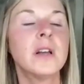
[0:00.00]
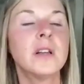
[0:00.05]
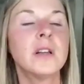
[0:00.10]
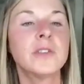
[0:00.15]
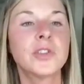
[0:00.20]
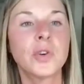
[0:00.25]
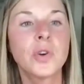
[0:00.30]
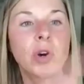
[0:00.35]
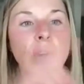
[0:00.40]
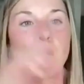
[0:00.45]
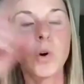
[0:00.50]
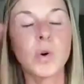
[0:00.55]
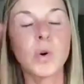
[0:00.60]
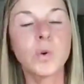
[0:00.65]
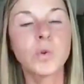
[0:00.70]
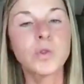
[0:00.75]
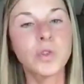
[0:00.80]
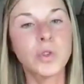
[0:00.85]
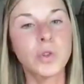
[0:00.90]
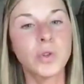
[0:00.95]
to
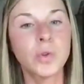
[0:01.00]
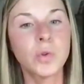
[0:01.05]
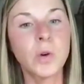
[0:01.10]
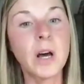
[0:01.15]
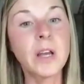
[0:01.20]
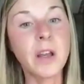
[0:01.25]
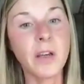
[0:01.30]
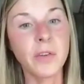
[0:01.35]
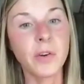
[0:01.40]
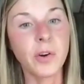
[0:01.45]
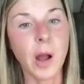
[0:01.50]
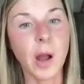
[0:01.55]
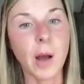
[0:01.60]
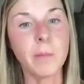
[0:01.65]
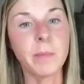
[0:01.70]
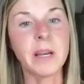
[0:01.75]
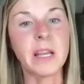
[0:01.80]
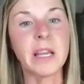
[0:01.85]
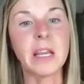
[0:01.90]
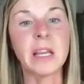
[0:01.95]
go to another
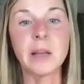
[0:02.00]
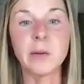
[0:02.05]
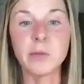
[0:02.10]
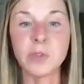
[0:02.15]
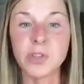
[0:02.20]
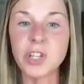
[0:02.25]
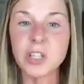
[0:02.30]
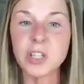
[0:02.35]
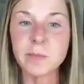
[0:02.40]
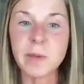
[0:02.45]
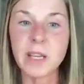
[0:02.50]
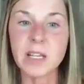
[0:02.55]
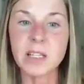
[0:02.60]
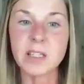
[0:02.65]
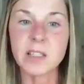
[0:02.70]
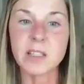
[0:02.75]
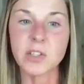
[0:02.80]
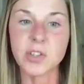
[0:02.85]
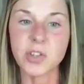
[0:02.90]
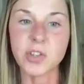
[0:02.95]
company. And it was just
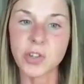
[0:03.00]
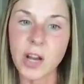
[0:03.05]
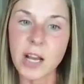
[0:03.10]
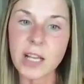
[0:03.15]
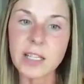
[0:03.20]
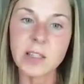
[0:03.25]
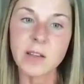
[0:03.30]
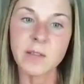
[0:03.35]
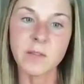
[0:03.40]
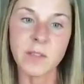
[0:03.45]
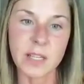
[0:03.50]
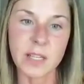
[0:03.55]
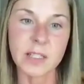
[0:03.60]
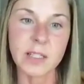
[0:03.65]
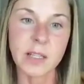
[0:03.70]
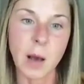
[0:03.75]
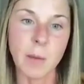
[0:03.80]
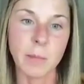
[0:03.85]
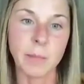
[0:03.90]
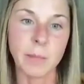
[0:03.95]
because the stress of
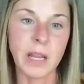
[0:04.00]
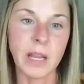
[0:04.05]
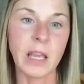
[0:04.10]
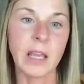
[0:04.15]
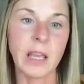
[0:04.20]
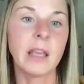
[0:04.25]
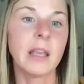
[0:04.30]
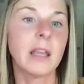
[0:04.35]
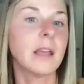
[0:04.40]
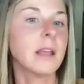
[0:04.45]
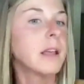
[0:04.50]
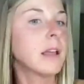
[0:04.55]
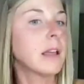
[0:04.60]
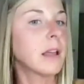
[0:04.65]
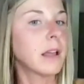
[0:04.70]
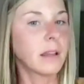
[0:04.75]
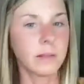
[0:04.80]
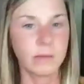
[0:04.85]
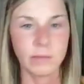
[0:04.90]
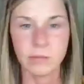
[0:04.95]
this company
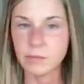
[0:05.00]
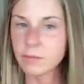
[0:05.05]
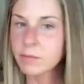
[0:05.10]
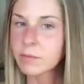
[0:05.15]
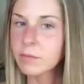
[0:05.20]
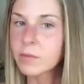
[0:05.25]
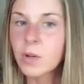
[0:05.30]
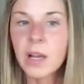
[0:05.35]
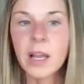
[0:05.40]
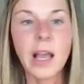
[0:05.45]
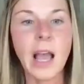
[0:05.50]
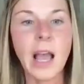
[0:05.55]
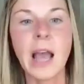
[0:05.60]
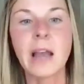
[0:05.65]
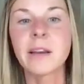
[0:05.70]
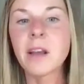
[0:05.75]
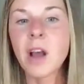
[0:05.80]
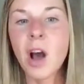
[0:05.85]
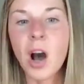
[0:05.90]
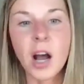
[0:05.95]

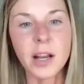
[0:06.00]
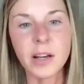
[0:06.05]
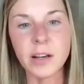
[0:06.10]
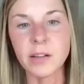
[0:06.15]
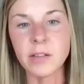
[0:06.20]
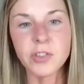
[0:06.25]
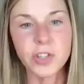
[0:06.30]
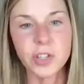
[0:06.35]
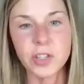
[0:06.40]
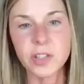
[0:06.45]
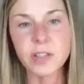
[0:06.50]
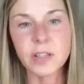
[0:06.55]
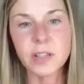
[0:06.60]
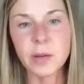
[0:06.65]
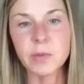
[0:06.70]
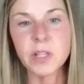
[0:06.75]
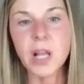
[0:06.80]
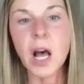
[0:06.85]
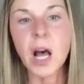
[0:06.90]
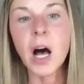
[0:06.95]
had gotten
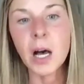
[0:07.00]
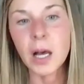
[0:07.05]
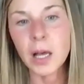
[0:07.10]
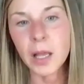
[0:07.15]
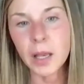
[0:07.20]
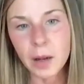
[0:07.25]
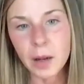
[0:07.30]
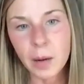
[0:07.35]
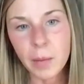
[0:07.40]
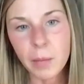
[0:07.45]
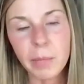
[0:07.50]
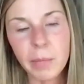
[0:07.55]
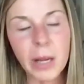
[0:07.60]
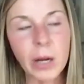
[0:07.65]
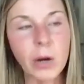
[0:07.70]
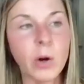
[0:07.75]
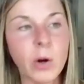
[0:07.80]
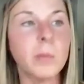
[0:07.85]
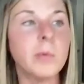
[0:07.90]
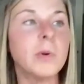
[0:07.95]
it was
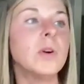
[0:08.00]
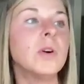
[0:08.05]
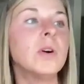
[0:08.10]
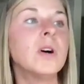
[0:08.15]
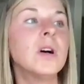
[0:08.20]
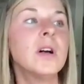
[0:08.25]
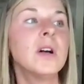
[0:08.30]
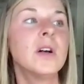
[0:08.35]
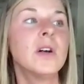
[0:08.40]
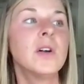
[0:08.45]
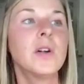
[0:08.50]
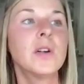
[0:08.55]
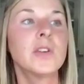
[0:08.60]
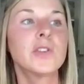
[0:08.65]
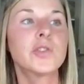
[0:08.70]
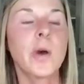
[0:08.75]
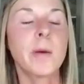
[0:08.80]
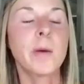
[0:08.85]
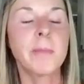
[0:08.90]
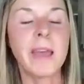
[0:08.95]
unbearable.
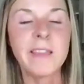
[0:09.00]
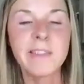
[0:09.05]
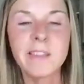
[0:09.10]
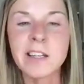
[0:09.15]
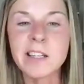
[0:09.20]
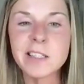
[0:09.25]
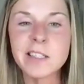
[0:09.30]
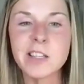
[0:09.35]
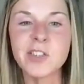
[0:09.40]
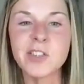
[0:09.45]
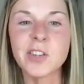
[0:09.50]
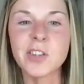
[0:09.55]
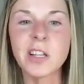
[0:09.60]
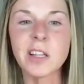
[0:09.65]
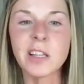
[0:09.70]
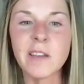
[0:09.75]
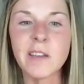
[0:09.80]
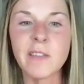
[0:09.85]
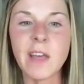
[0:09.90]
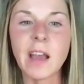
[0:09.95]
So I made the decision to
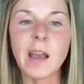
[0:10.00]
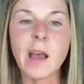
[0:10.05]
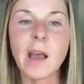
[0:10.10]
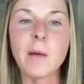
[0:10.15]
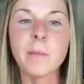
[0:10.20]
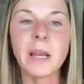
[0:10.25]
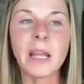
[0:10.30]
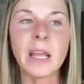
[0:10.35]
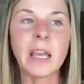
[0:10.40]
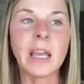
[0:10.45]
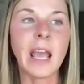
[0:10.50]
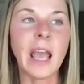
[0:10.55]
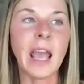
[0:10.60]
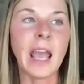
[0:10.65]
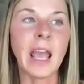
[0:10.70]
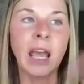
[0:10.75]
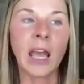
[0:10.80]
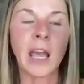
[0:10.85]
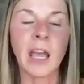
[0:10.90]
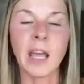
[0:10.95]
leave that company,
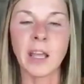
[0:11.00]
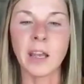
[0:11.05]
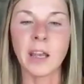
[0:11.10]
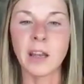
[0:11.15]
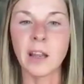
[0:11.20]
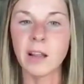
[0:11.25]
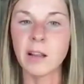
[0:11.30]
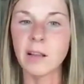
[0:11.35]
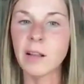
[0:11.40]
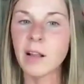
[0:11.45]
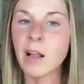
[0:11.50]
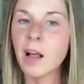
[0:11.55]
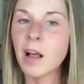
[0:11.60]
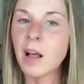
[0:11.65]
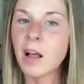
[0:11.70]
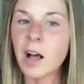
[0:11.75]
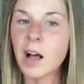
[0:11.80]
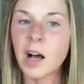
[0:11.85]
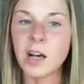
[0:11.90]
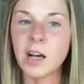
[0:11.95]
and
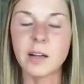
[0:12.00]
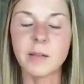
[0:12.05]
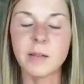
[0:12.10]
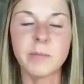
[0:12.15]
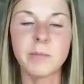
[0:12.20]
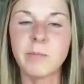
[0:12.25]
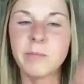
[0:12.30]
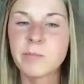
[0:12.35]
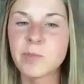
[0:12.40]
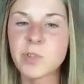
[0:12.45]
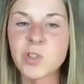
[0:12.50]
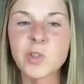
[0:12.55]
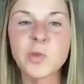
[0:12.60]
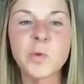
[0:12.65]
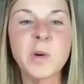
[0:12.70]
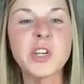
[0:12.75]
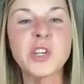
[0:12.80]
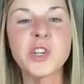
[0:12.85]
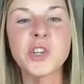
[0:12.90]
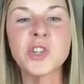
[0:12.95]
a
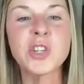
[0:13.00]
switch